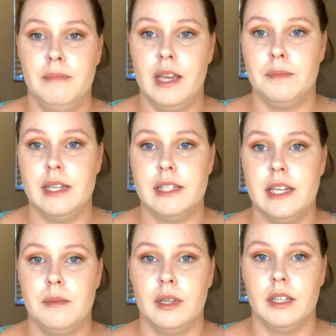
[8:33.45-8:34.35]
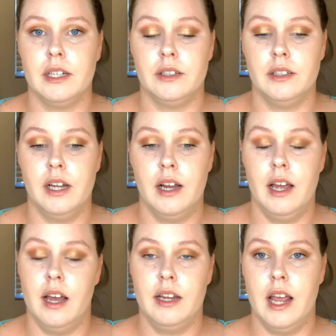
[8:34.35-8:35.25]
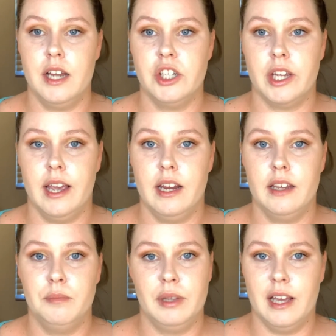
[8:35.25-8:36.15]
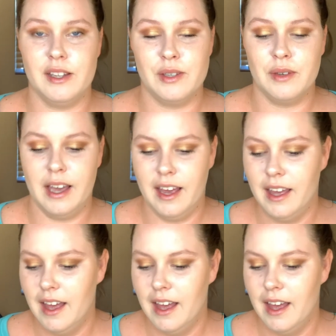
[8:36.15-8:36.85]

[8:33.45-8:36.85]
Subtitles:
me seem a little uneducated, but that's okay.